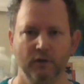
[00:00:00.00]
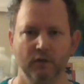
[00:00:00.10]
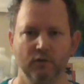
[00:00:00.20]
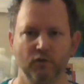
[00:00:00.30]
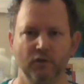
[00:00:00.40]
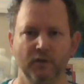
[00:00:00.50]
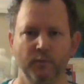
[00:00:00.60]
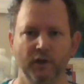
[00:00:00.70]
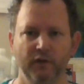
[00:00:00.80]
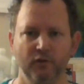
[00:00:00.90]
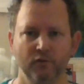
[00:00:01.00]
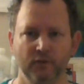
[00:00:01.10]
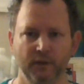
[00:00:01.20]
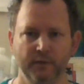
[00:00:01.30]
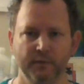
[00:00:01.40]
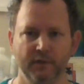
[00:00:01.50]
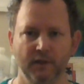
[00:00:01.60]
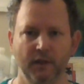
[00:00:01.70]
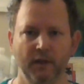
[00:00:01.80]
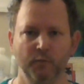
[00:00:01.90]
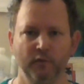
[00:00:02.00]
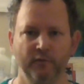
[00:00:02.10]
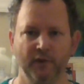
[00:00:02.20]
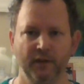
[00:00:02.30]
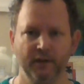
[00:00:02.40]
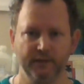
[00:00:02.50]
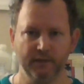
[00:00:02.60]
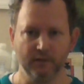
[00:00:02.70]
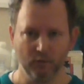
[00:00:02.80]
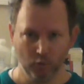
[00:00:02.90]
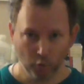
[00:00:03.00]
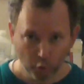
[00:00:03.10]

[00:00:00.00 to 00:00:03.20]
So you're going to pucker your lips and move your head like this.